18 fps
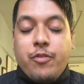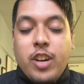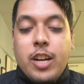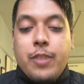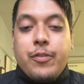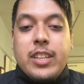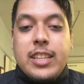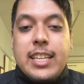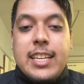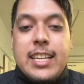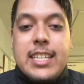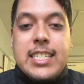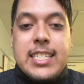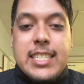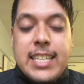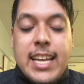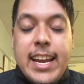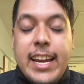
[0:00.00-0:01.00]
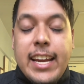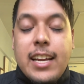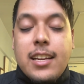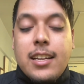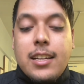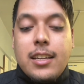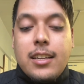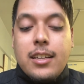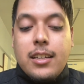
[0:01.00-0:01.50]
run within the state
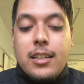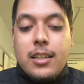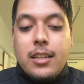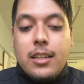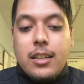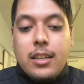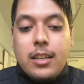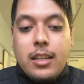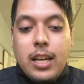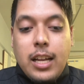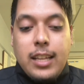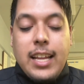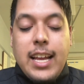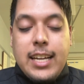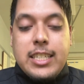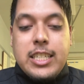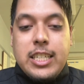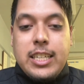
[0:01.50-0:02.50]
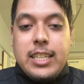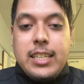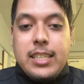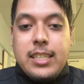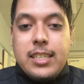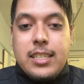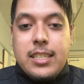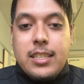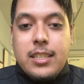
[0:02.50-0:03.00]

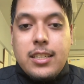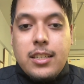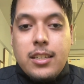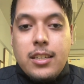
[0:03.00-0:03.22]
elections.